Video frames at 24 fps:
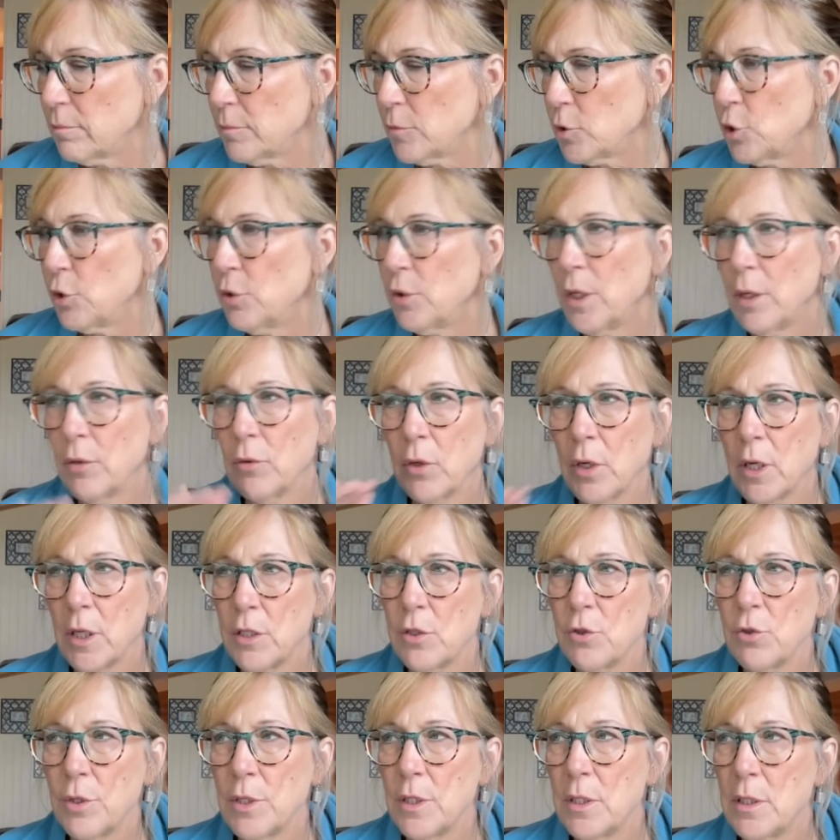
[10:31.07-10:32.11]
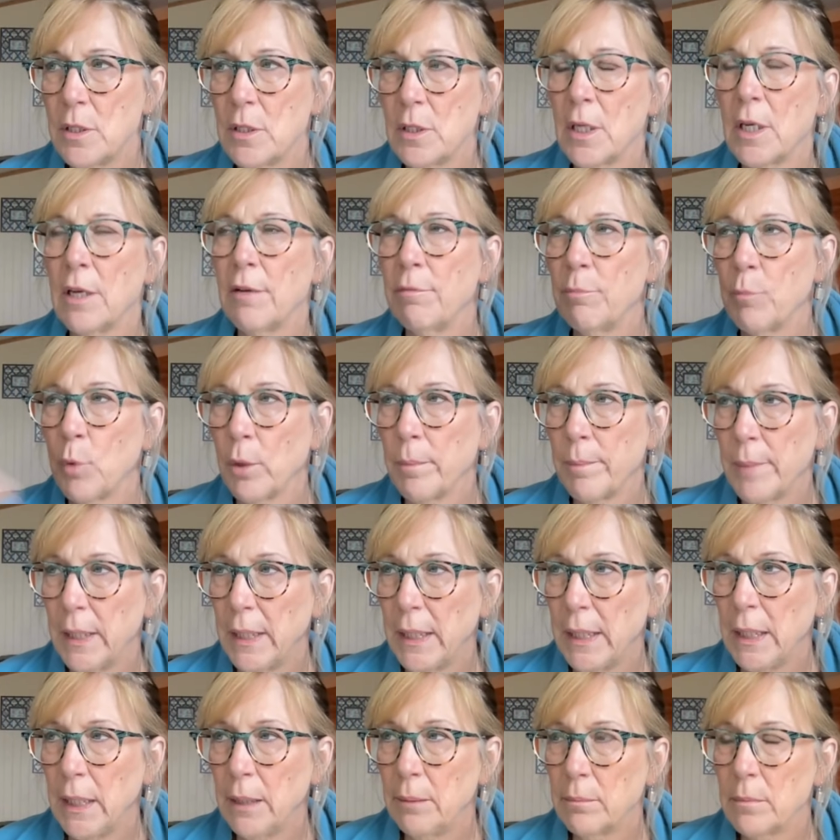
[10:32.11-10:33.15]
to the other countries to give more
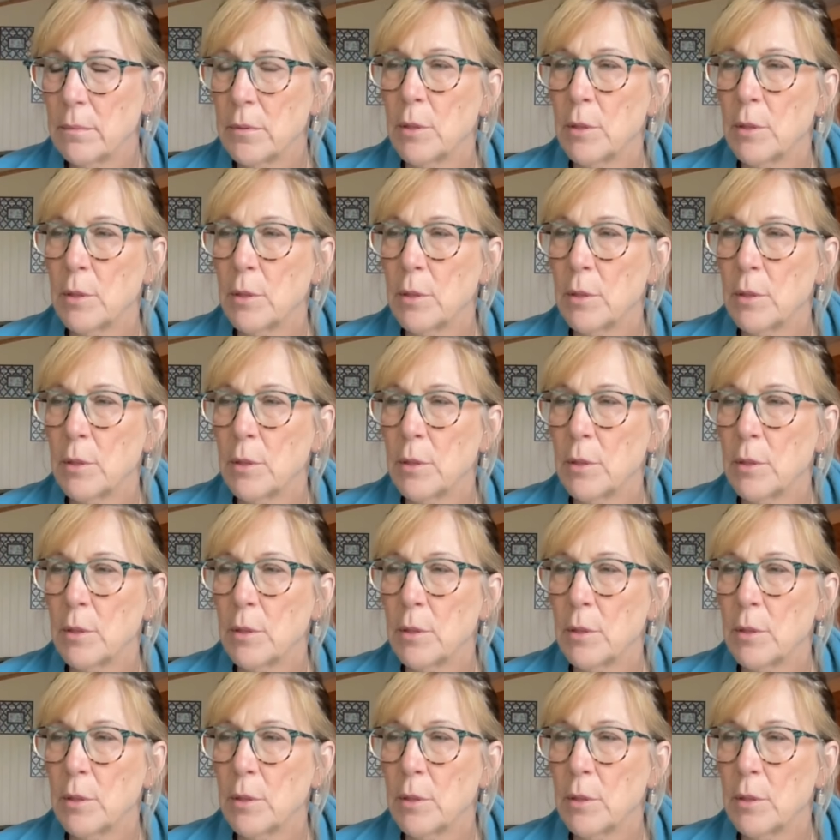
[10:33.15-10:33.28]
money,